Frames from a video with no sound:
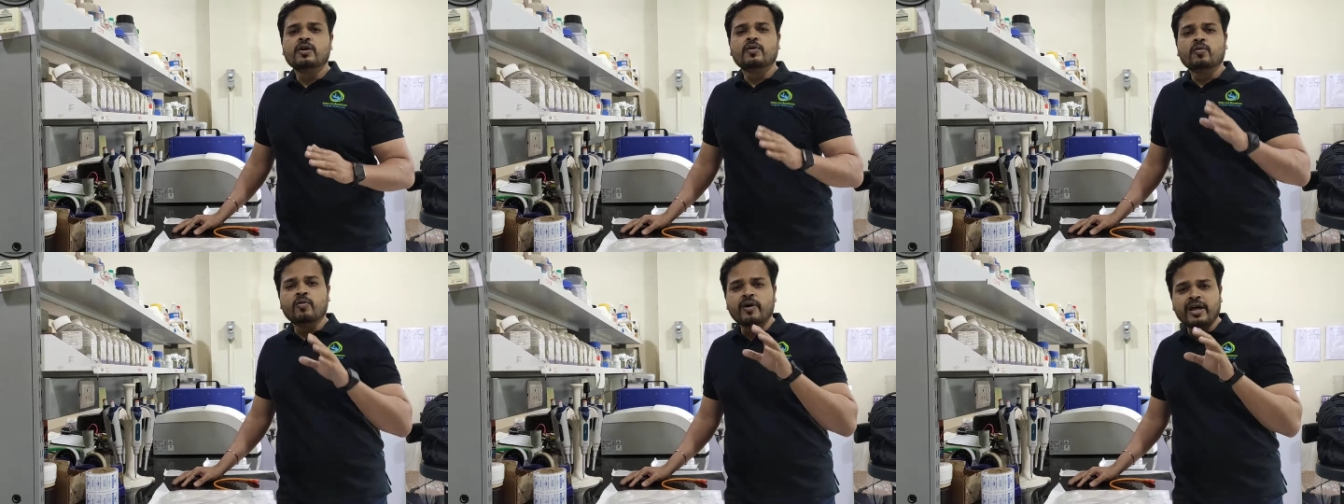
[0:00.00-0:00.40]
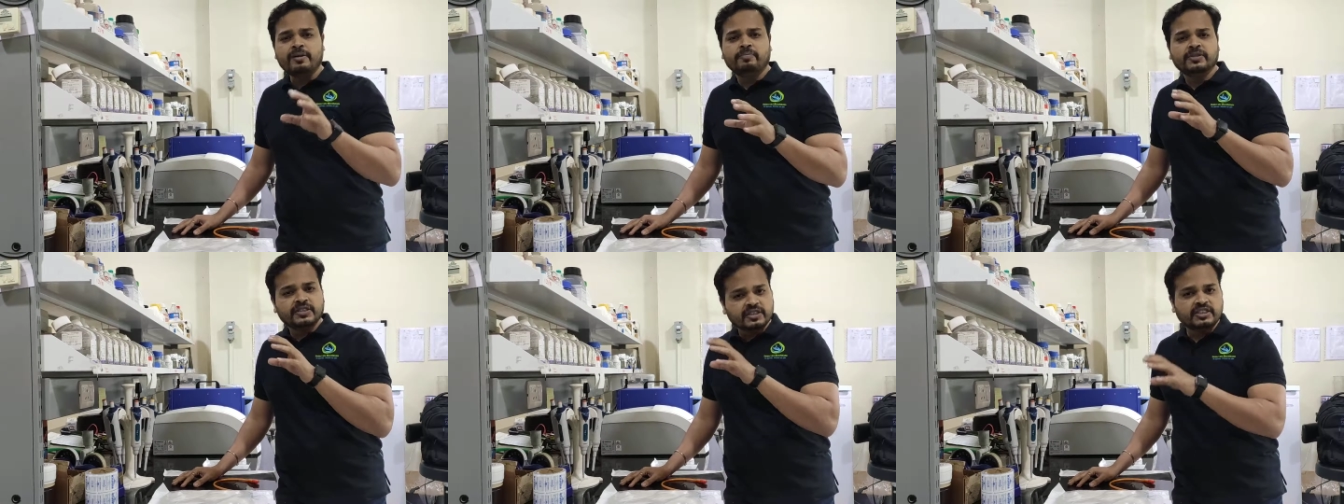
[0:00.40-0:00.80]
who help
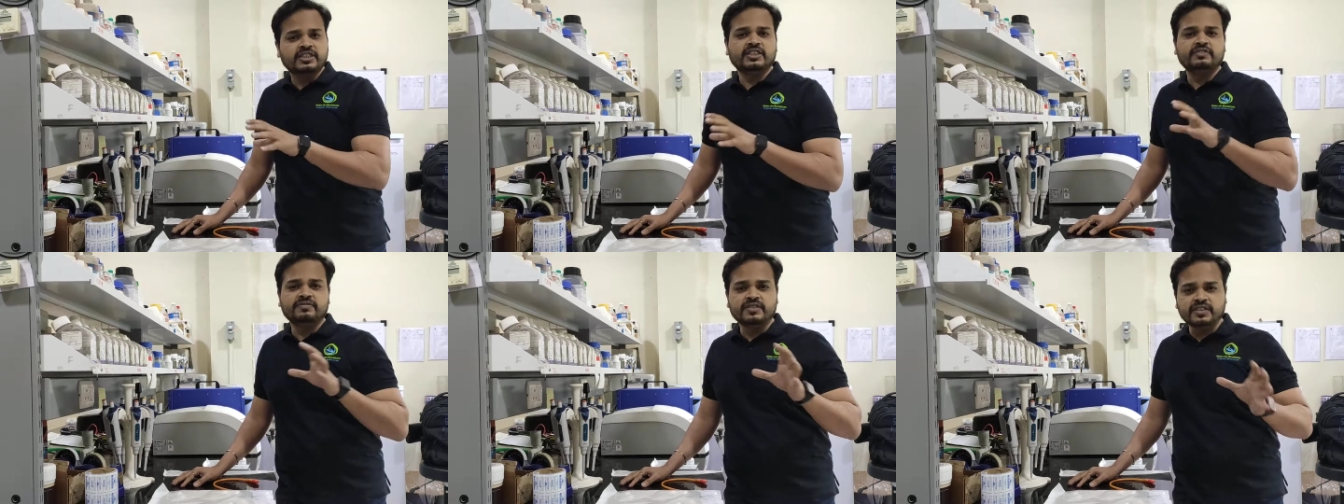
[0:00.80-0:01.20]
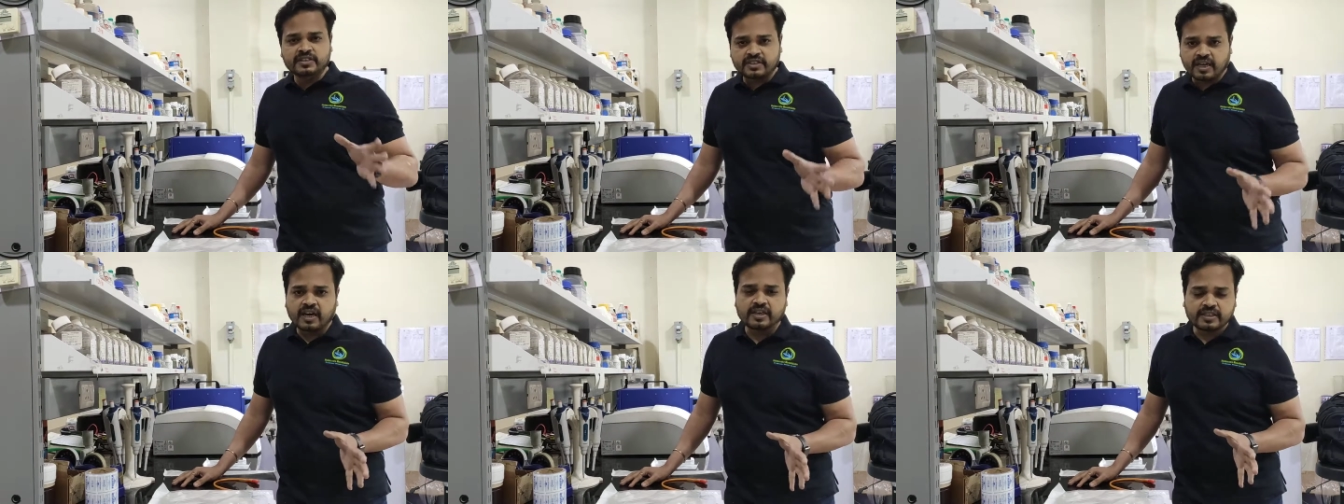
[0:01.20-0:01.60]
us achieve these
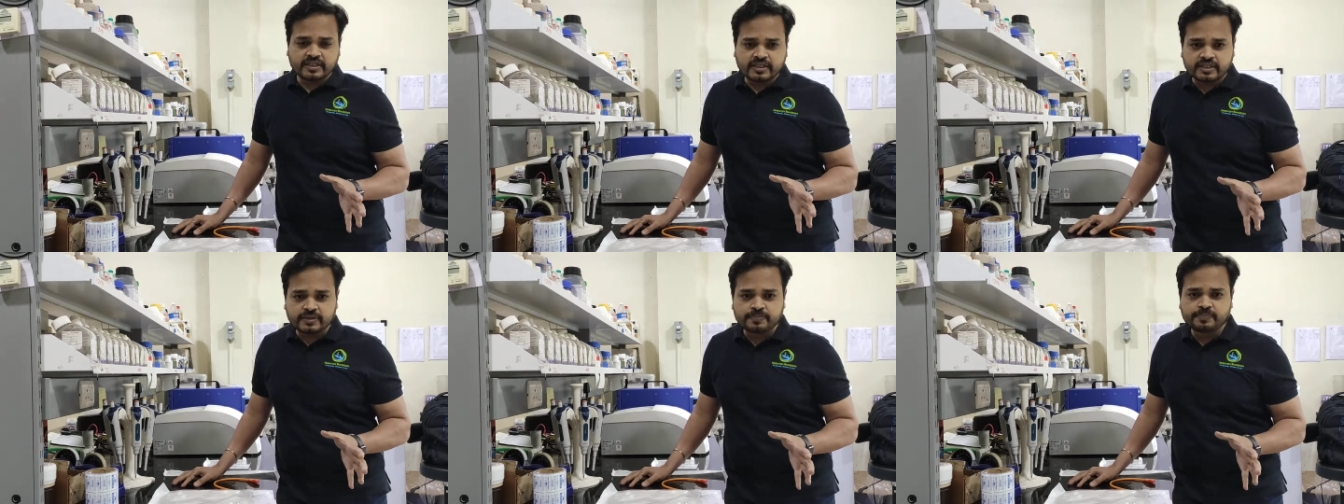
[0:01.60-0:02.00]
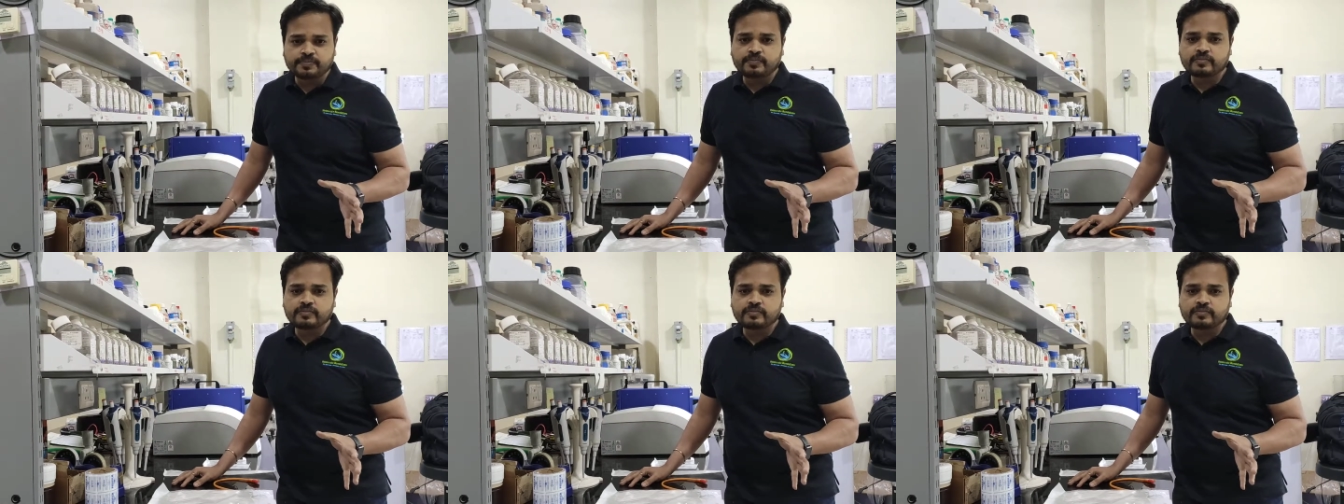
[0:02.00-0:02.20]
targets.